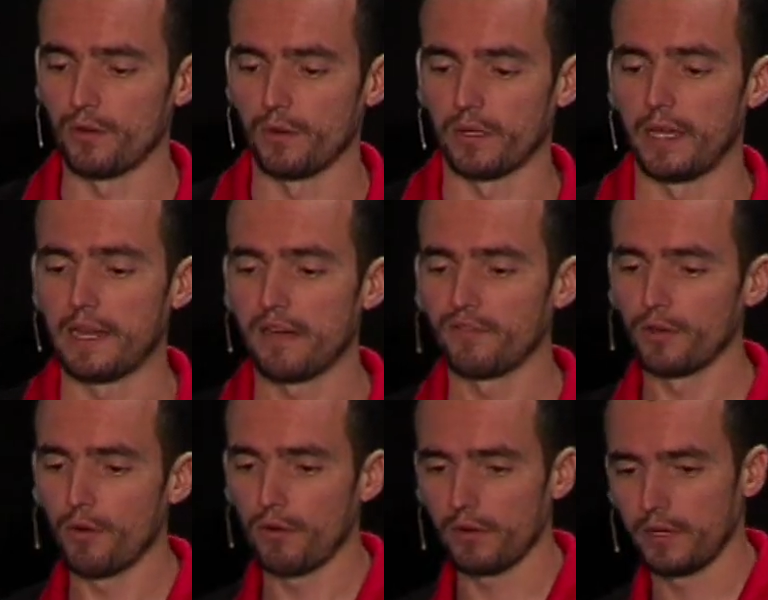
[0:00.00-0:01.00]
so another
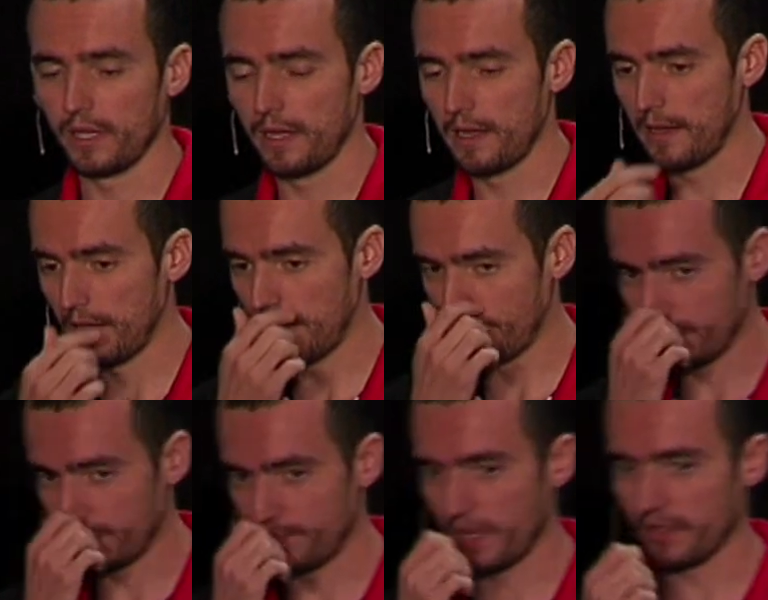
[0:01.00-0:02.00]
uh,
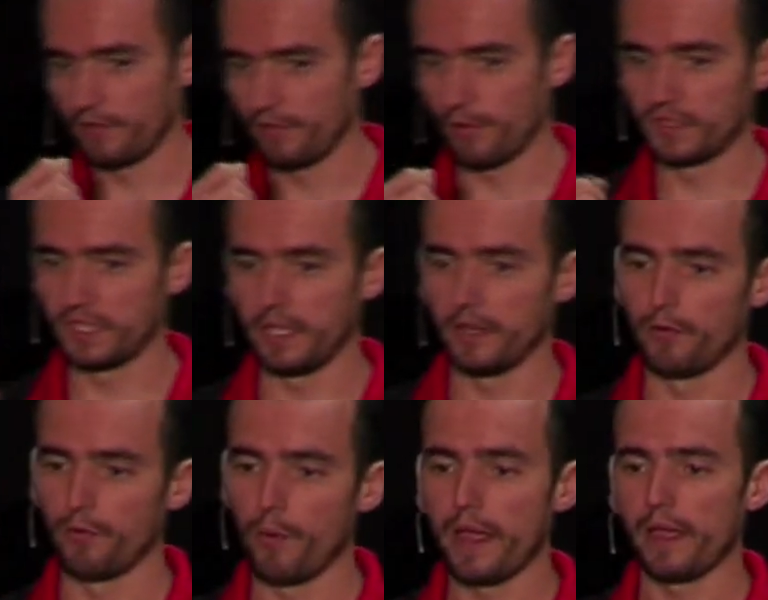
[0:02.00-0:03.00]
perspective of
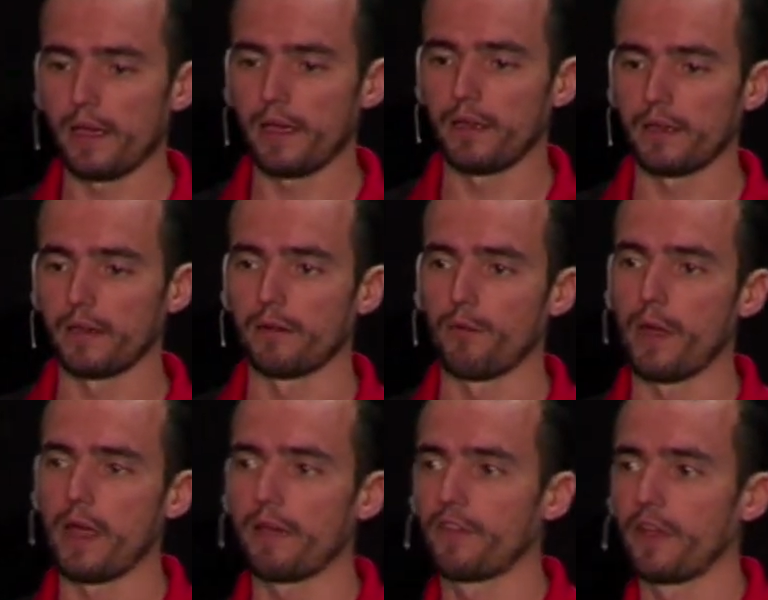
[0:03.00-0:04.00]
seeing where,
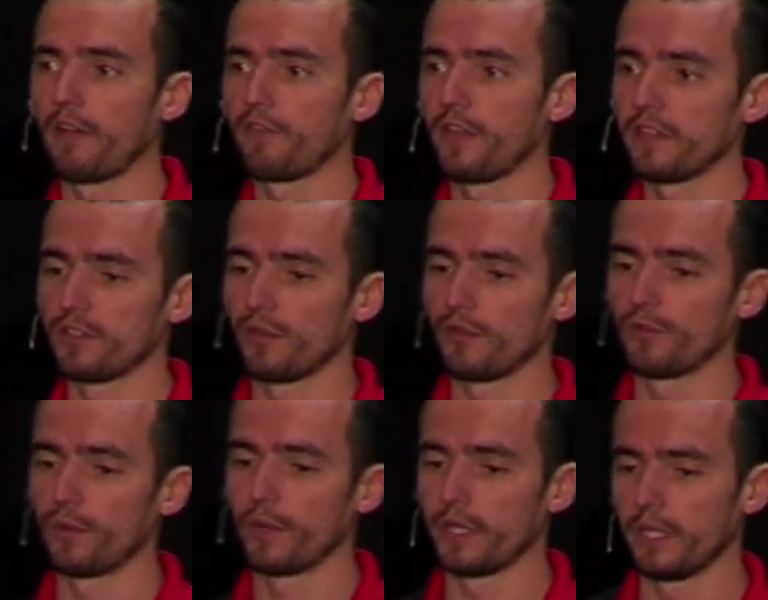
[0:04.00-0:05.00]
where the affected
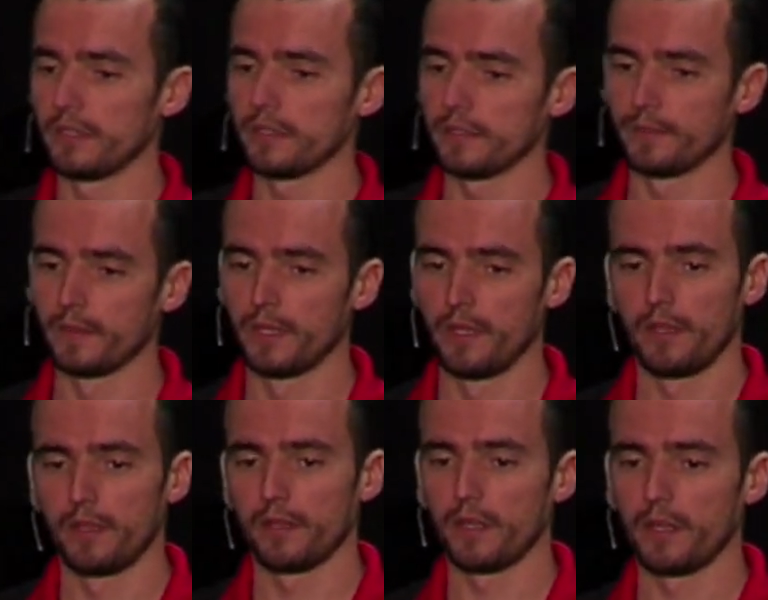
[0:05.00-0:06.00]
software is,
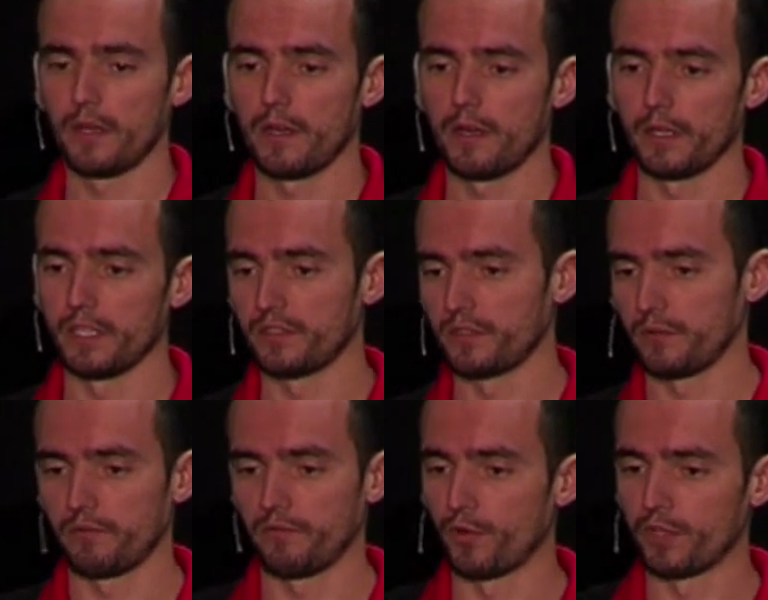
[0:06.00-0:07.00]
uh,
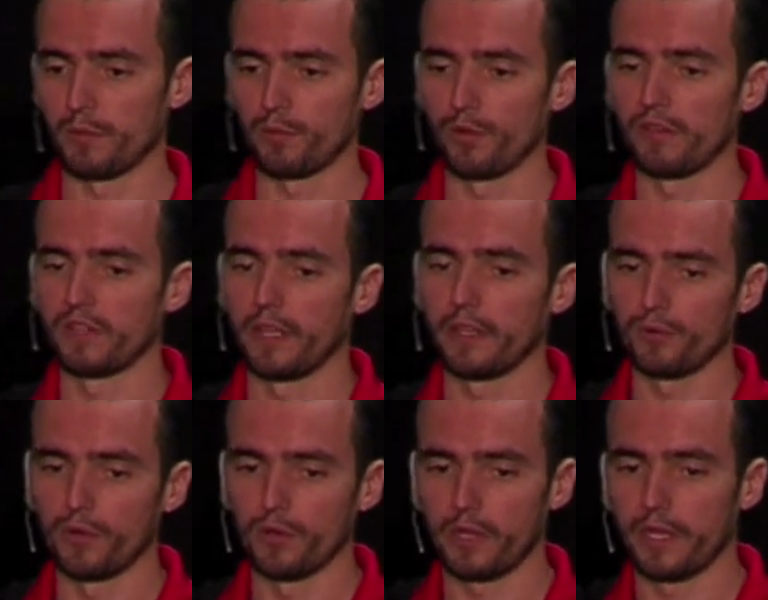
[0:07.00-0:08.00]
is, for example, you have a
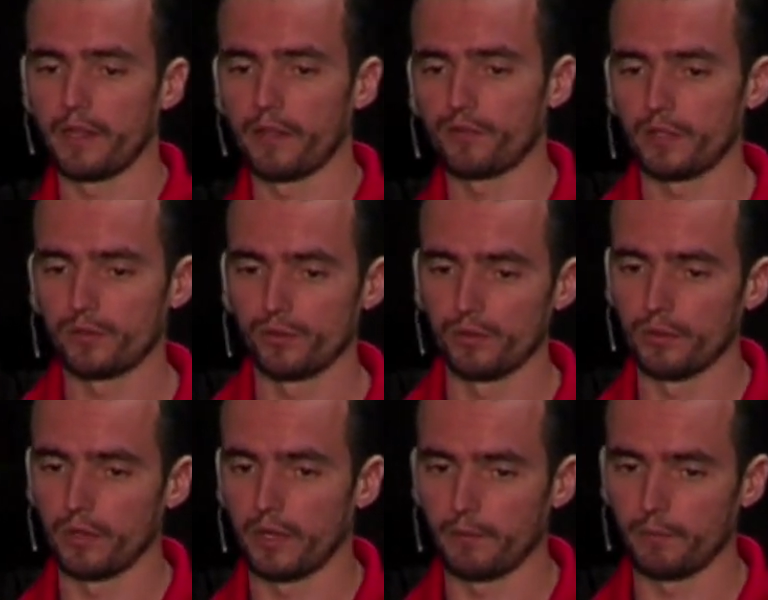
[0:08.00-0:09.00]
network, and I try
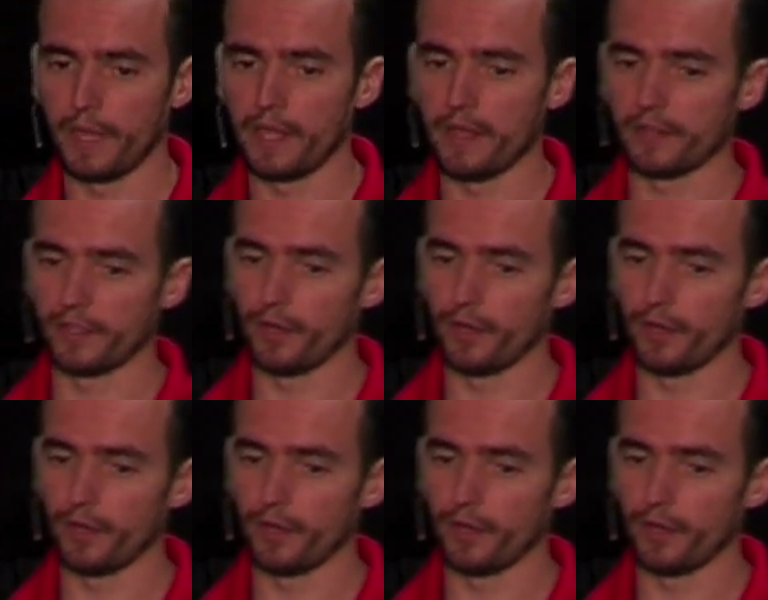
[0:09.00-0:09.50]
to make a